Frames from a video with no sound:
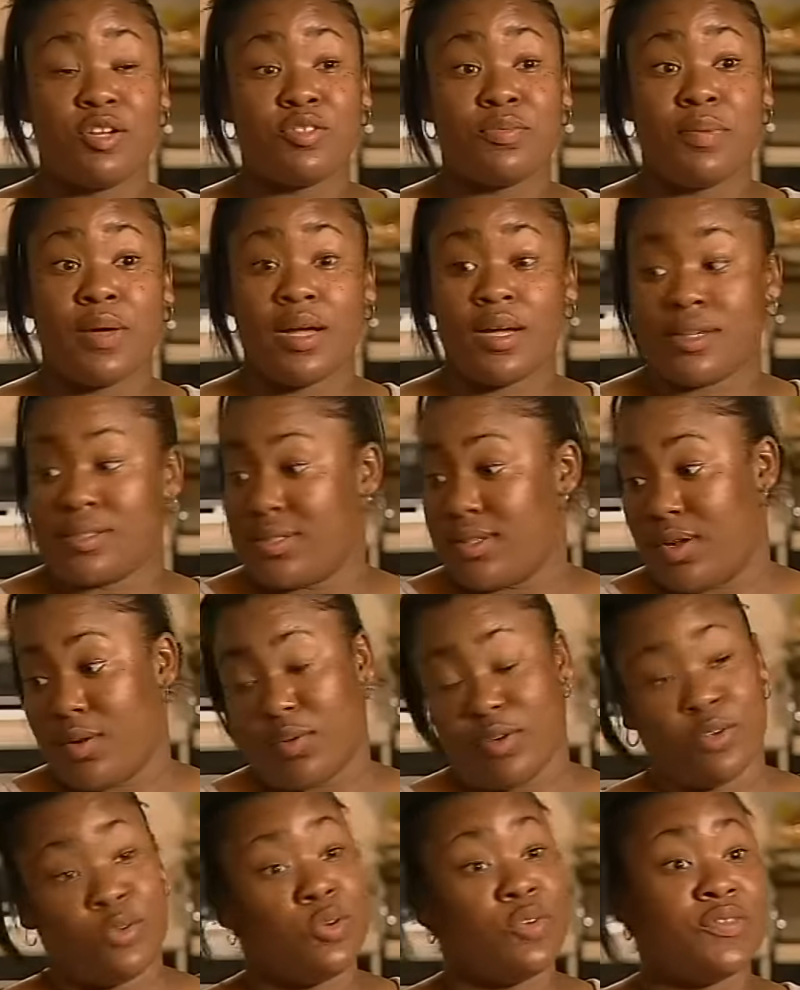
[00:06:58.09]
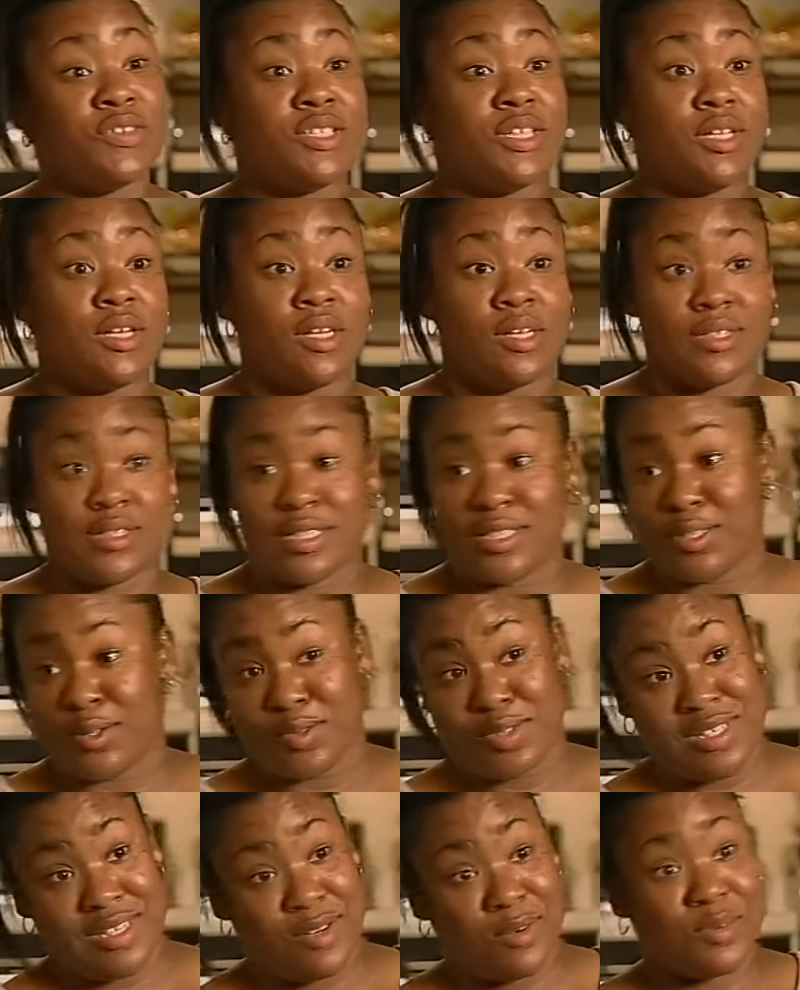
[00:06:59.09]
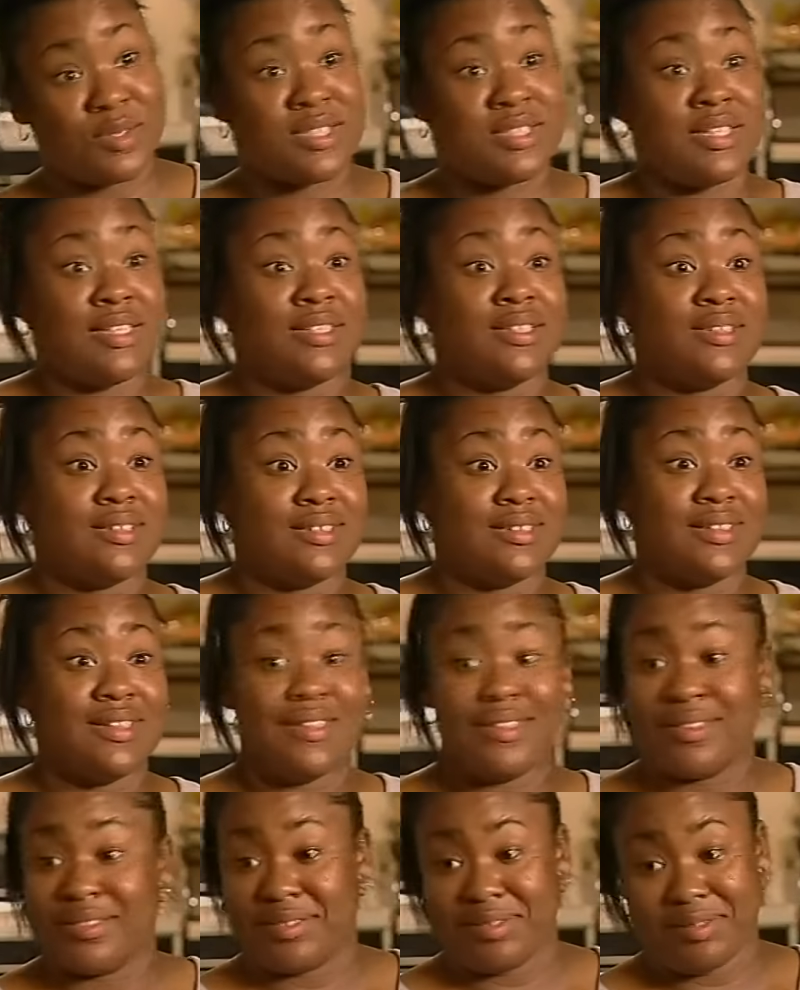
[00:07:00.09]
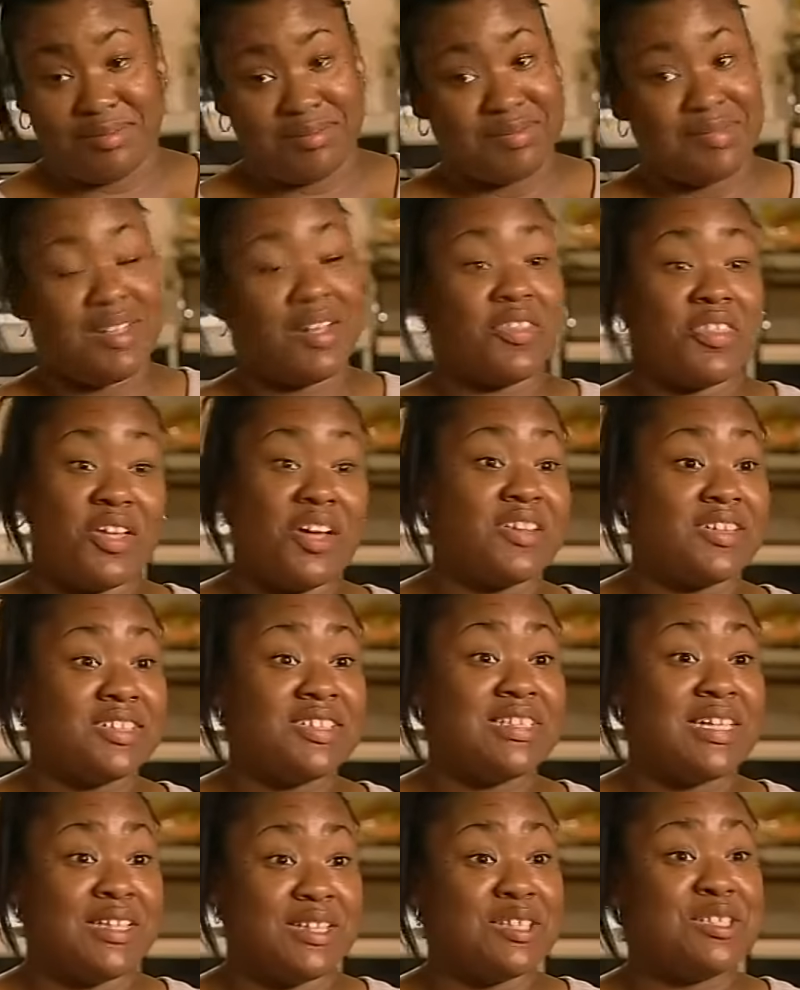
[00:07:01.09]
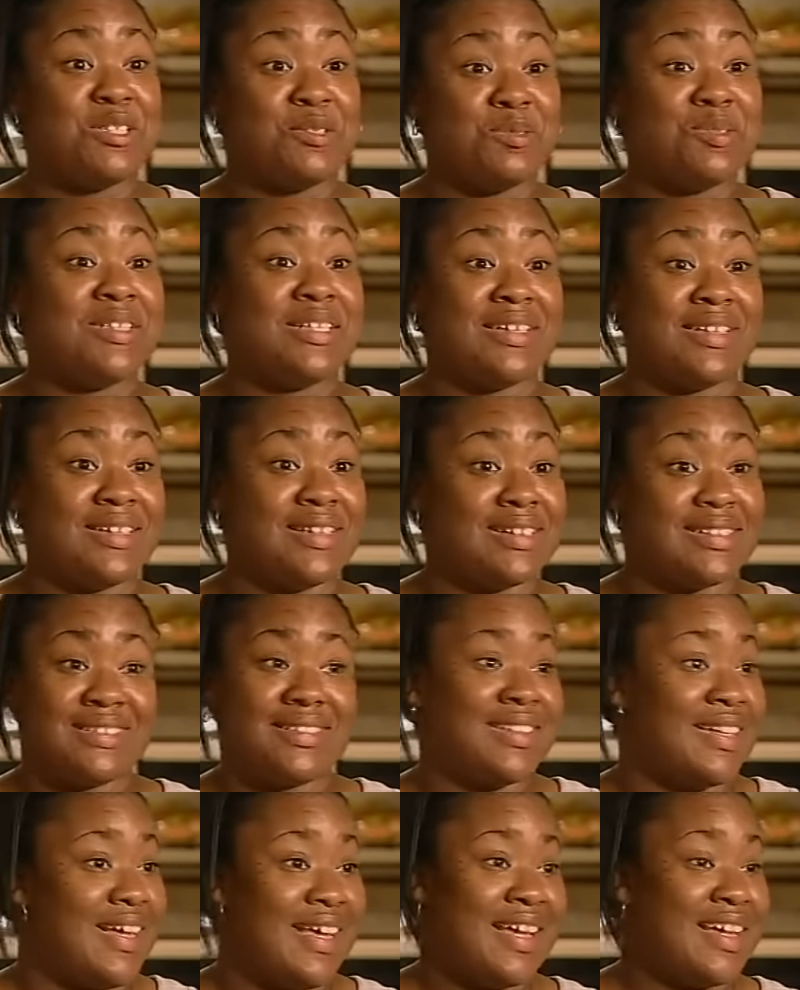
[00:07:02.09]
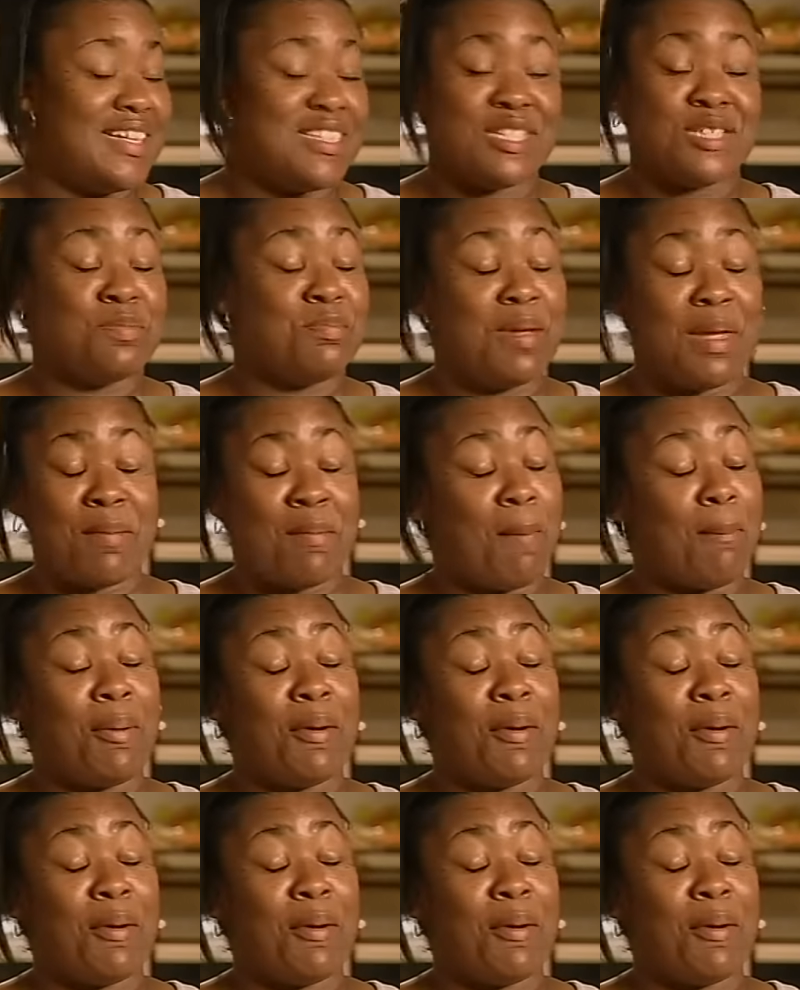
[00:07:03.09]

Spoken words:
hundred bucks on a Louis Vuitton, because that's going to sit on the seat, the other seat, the two-seater, because it's just me and my